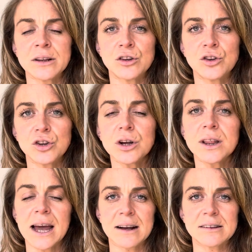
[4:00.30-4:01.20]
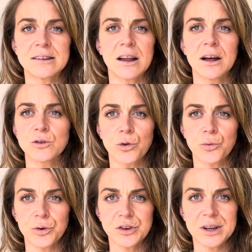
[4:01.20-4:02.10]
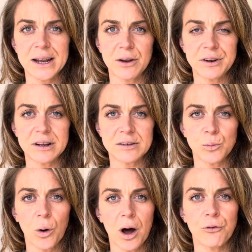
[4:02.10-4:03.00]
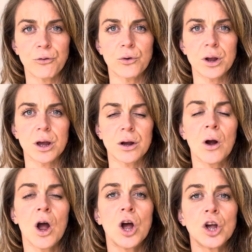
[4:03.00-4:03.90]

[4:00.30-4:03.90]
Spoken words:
to do the exercise or the routine if it doesn't work for you,